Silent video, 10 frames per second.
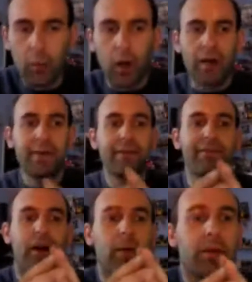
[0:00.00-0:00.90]
What I
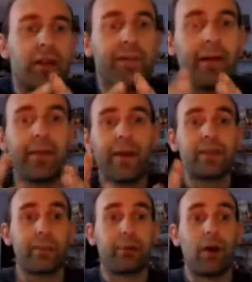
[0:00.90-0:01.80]
did find, which is very,
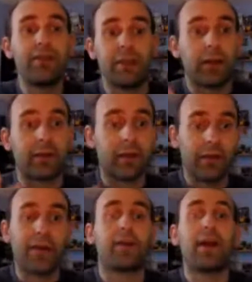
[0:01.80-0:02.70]
very surprising, I don't
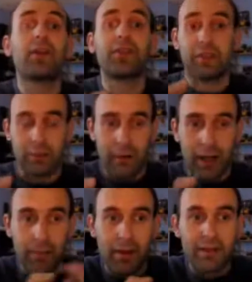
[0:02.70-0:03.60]
know if anyone else um,